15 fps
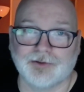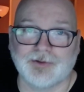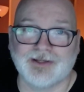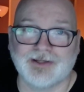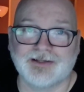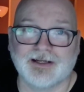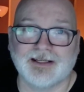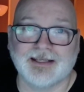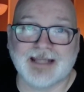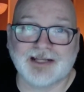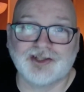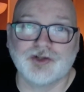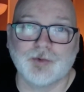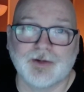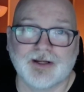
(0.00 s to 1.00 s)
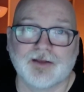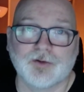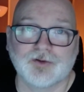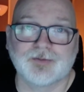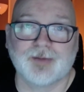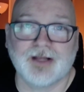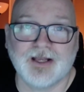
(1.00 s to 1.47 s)
He's going to get you into
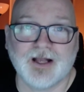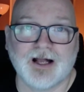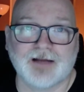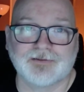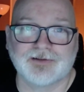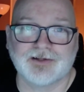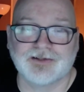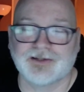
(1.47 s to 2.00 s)
those playoffs and he's